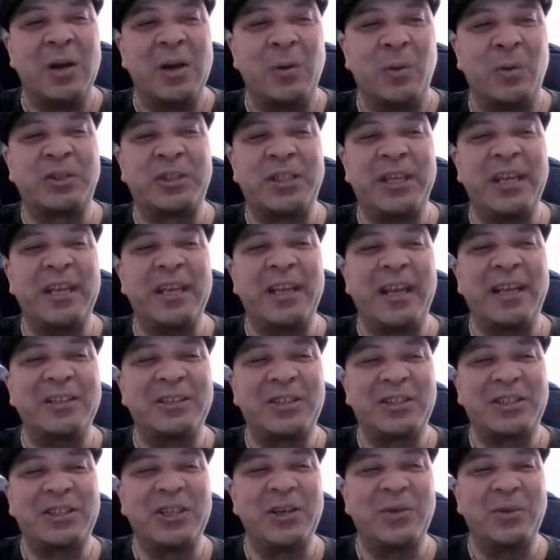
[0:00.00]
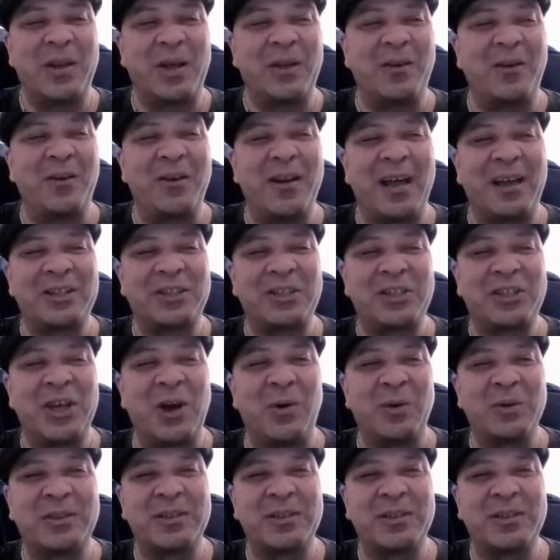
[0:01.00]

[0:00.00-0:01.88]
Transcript: We'll see you again soon on our next show.